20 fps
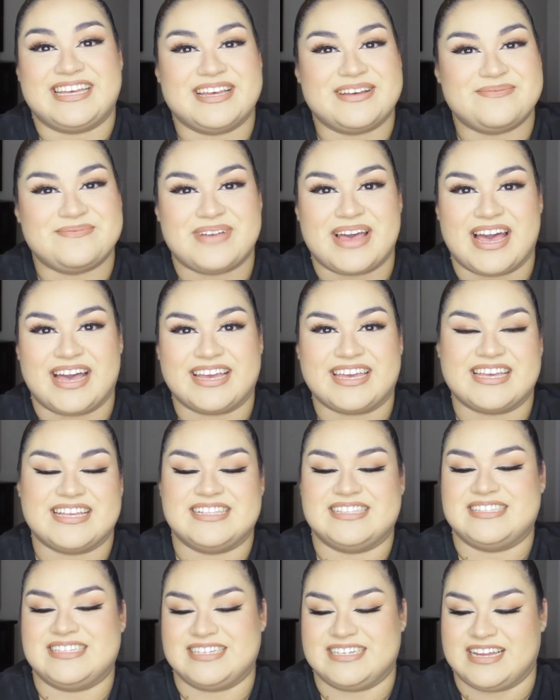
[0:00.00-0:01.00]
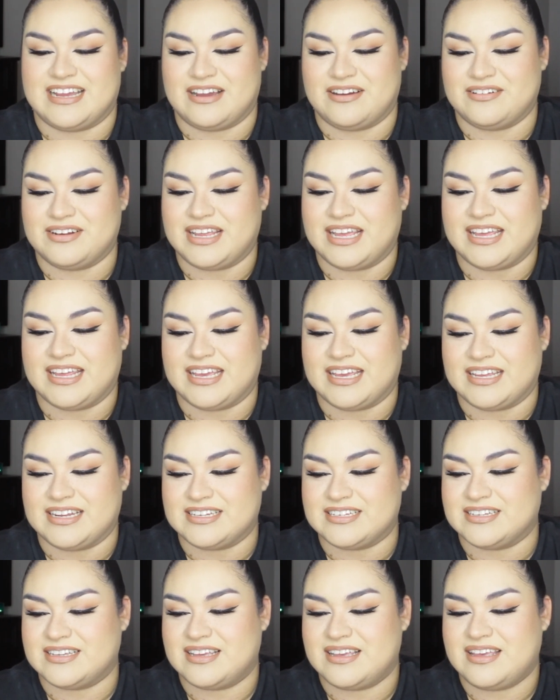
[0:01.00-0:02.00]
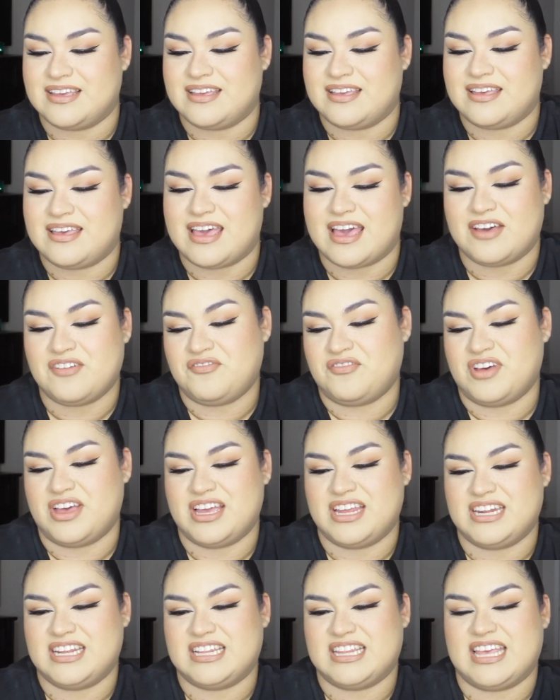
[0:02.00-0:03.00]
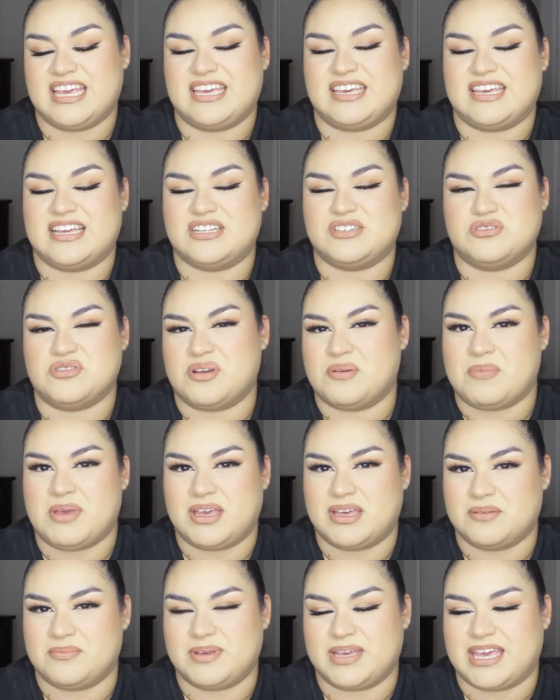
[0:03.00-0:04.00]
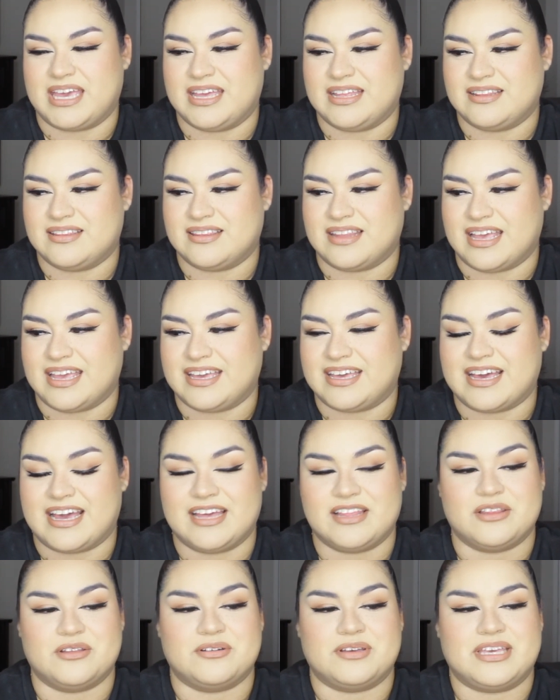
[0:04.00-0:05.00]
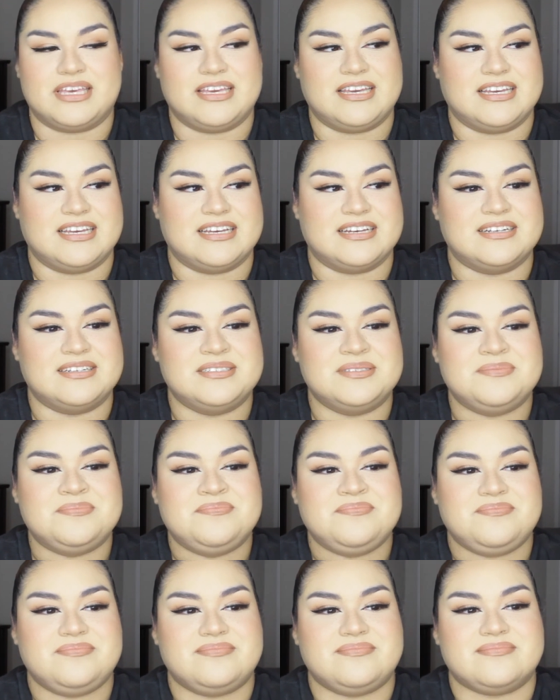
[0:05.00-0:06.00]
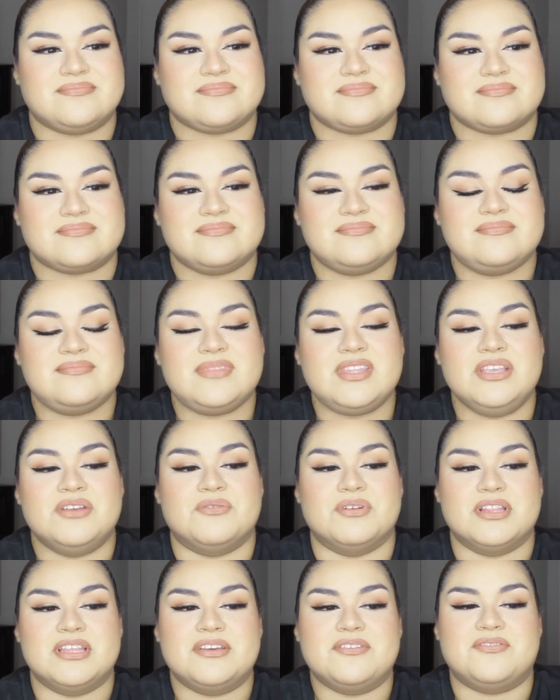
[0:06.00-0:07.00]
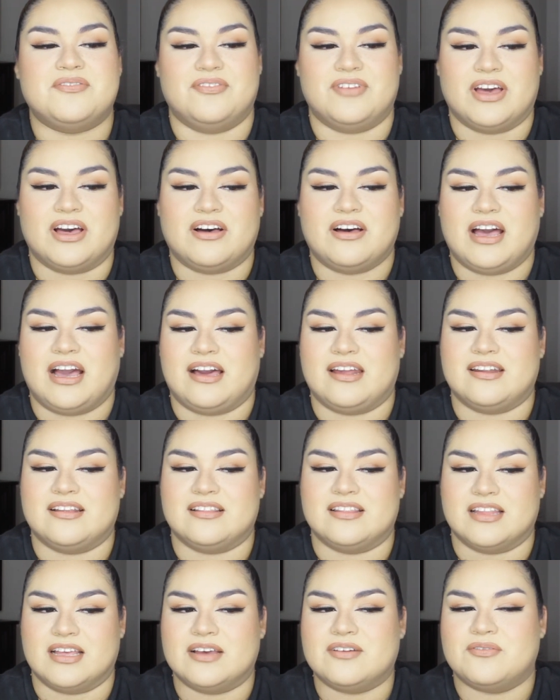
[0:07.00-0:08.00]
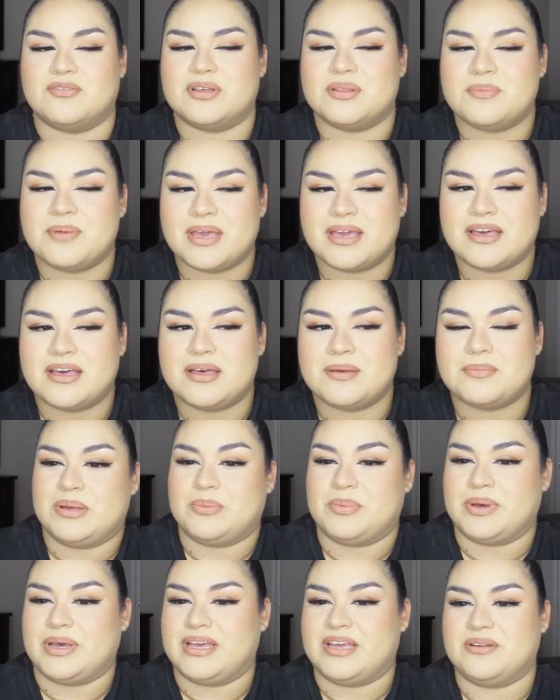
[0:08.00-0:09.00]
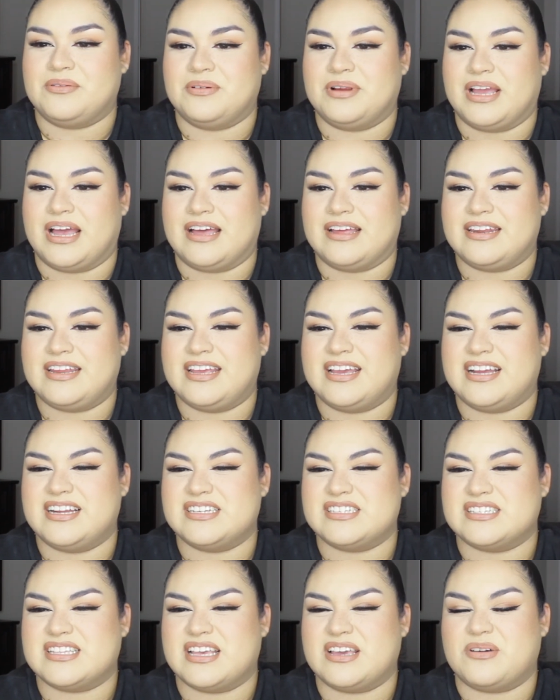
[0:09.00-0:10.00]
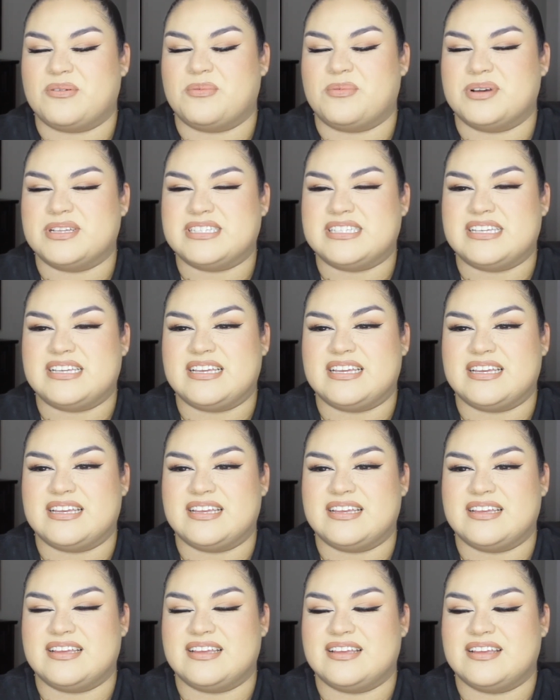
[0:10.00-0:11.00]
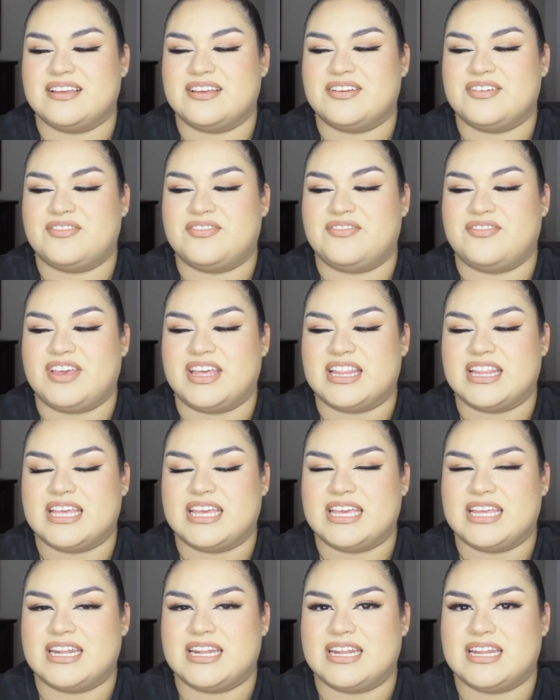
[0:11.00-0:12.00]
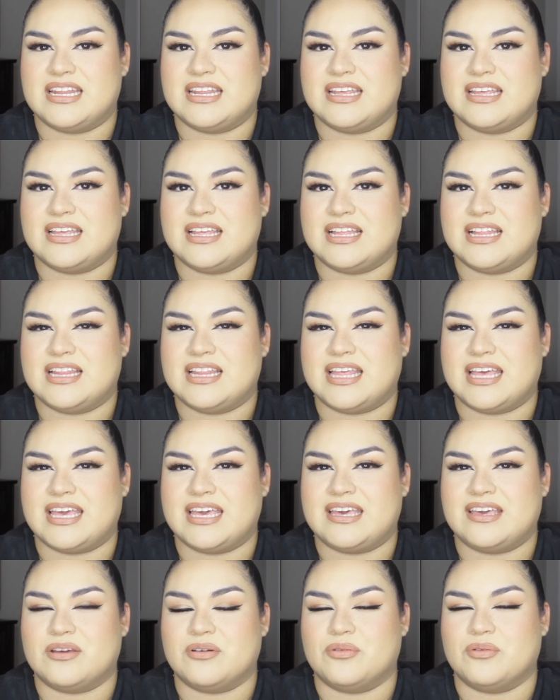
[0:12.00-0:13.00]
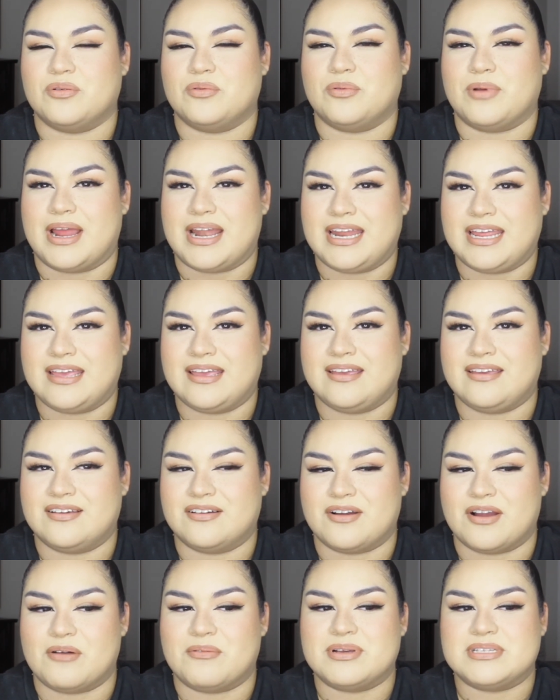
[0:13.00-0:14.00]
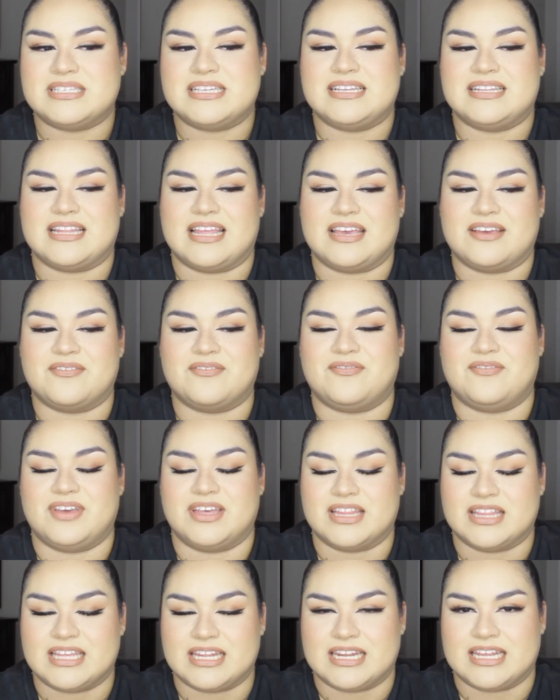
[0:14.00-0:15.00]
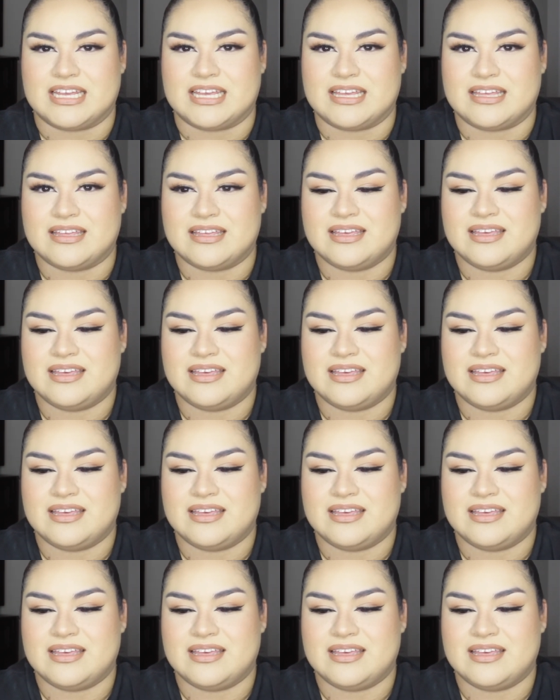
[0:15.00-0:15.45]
come back and sit down and have fun and like enjoy makeup again. Like I low-key really fell out of love with makeup, but in reality I just like wasn't feeling like ready, or I wasn't like feeling it